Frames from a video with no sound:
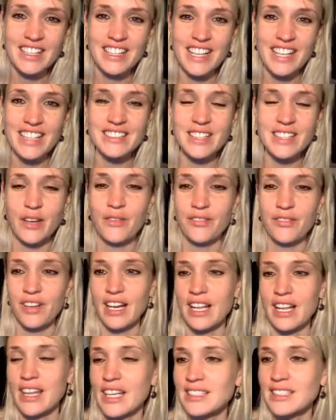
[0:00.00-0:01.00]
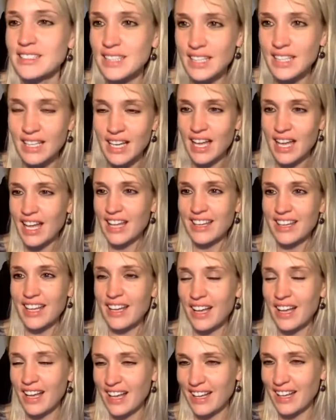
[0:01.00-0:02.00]
They're so funny. They sit.
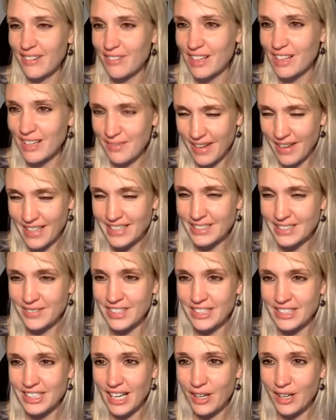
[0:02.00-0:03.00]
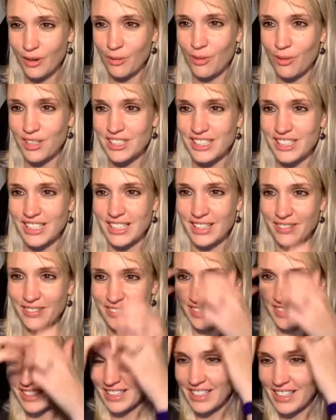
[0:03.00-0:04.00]
It really makes me chuckle watching
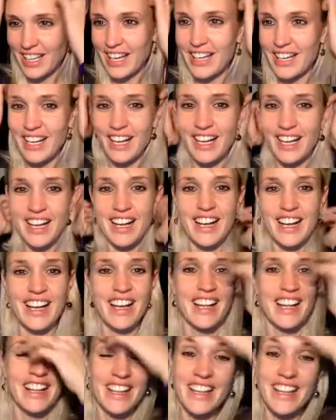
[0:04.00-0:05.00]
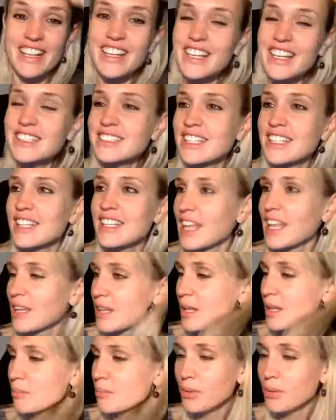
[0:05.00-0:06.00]
them. Like they sit,
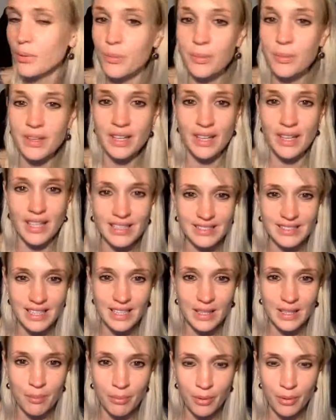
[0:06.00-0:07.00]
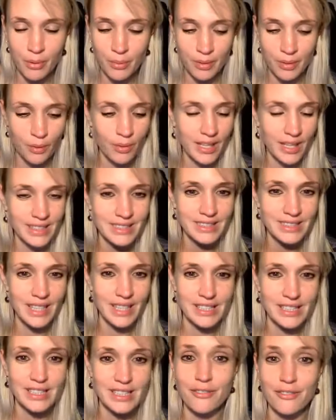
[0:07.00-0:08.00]
they poop, and then they sit in the poop, and it all gets
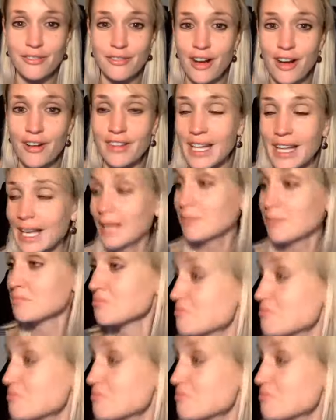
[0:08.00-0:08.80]
stuck to their fur, and then